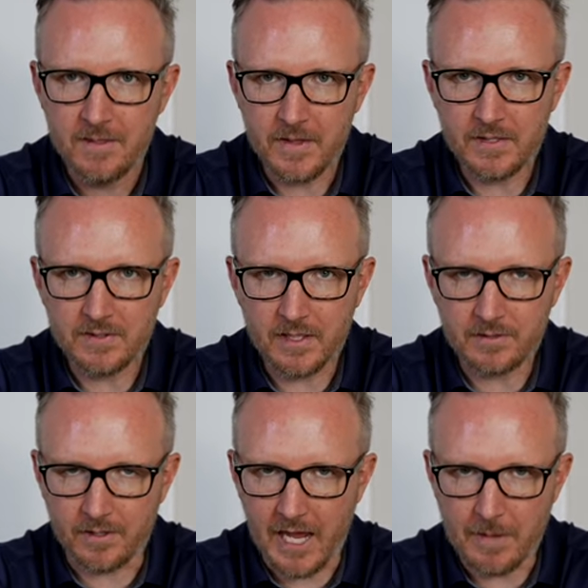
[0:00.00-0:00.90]
These
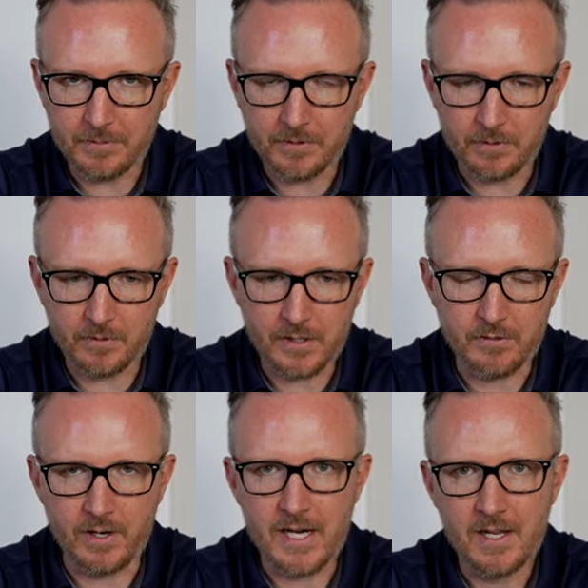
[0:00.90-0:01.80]
things are absolutely
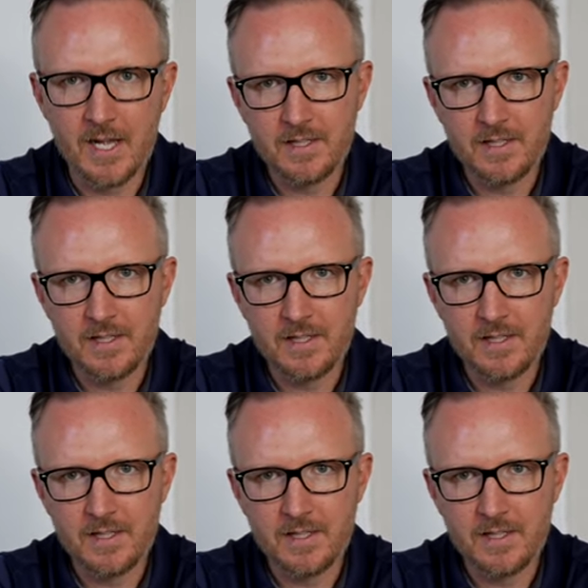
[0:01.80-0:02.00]
great.